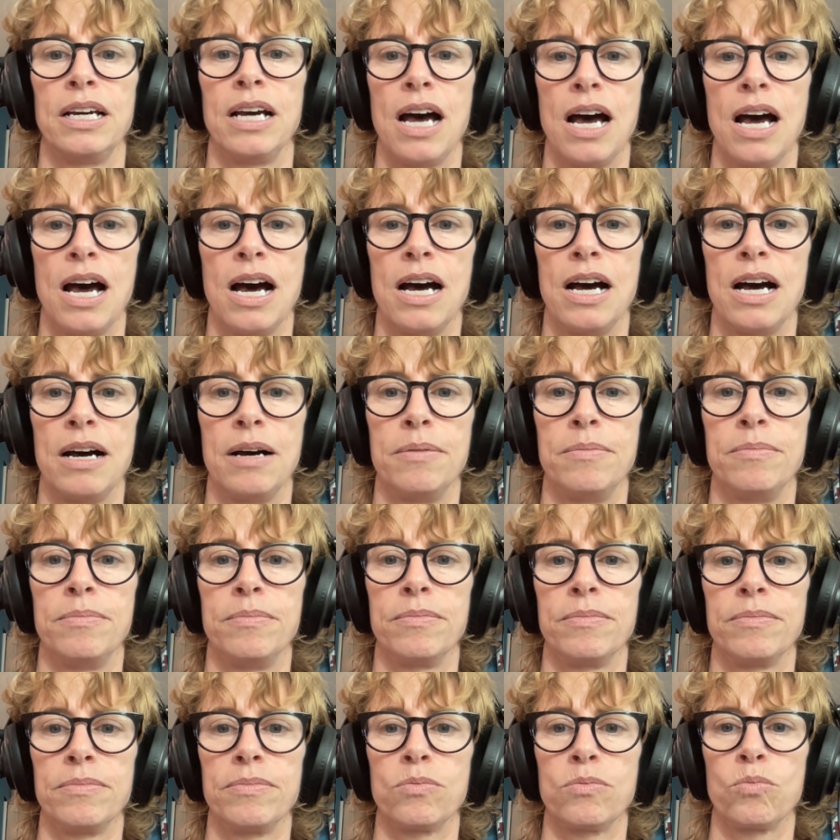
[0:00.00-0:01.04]

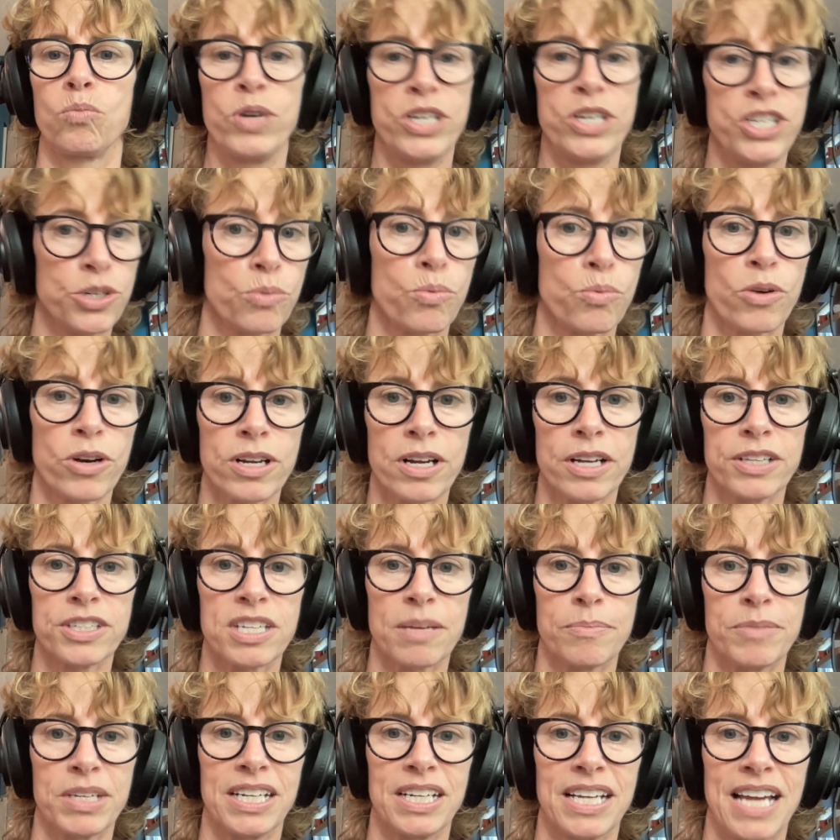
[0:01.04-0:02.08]
We should work on
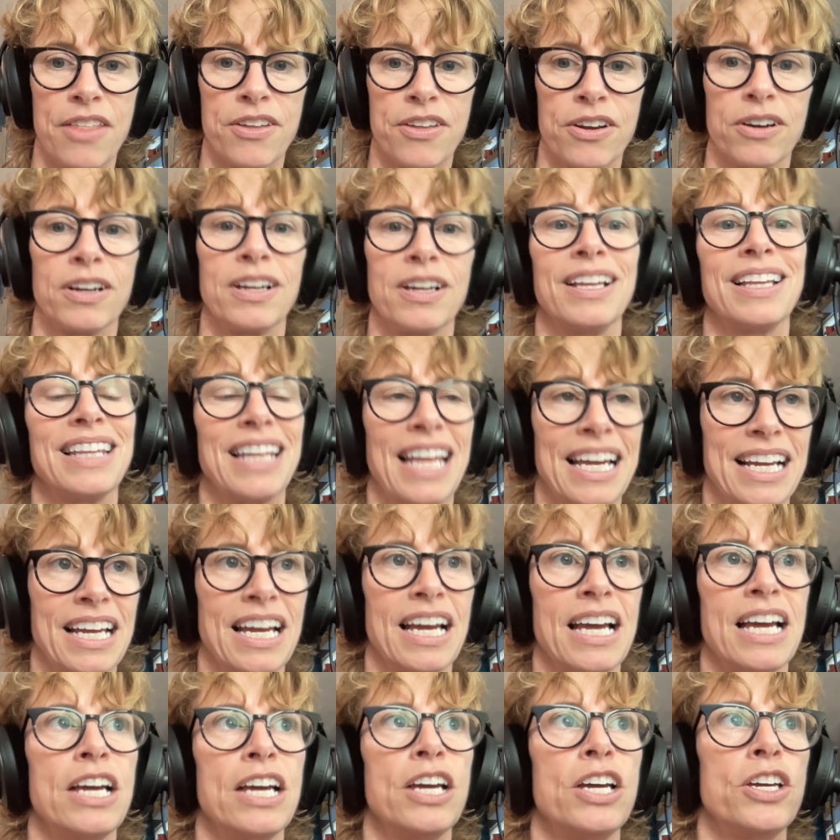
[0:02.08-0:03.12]
something together. Like,
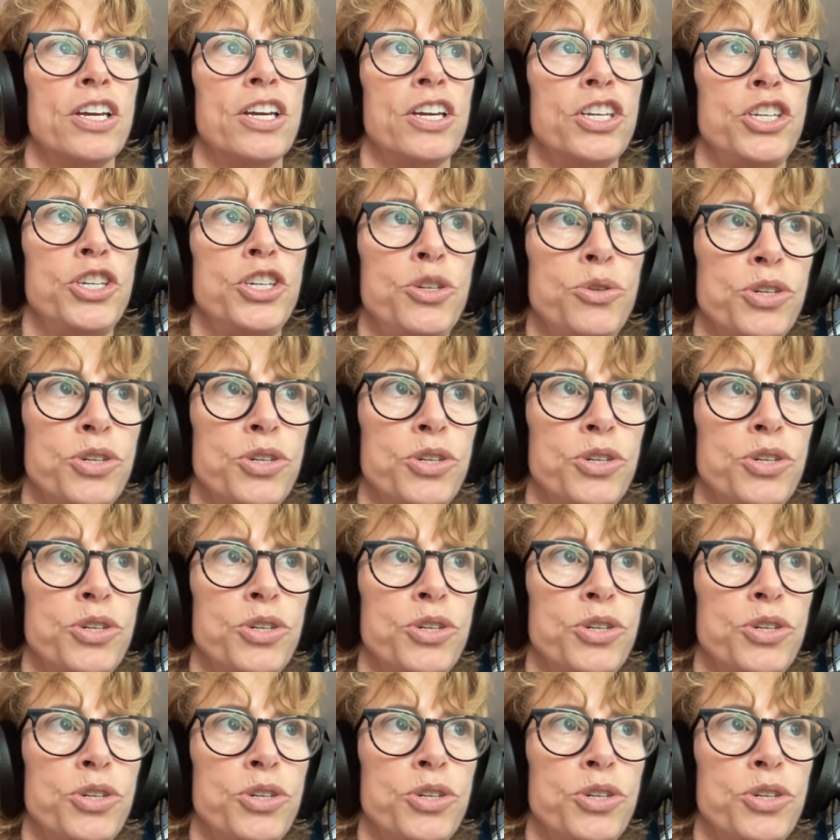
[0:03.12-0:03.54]
you